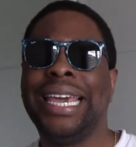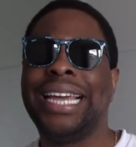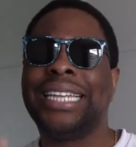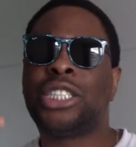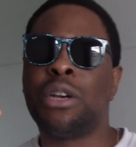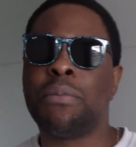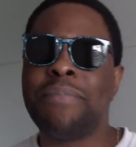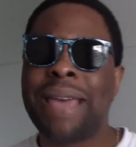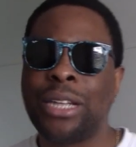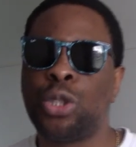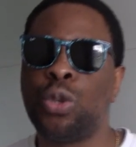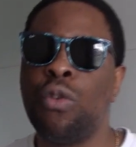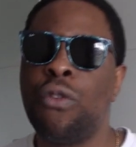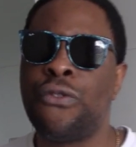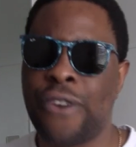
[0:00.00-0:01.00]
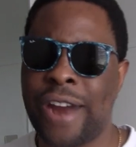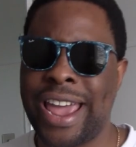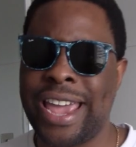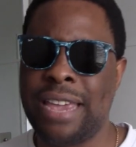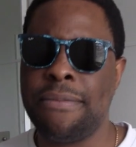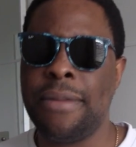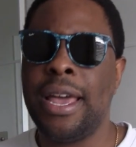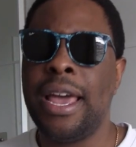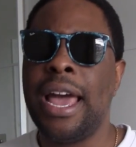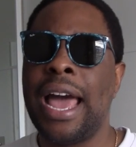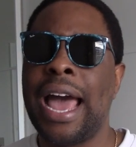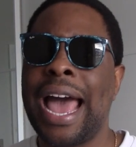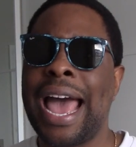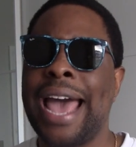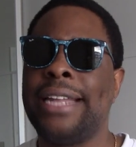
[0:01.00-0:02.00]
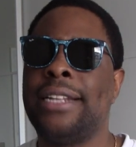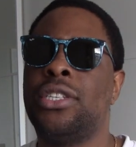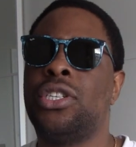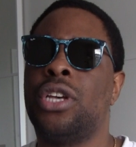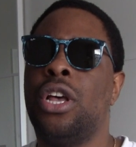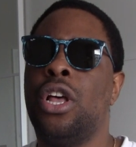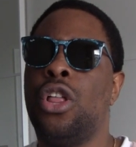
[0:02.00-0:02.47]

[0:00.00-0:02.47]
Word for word: It's a metal frame, and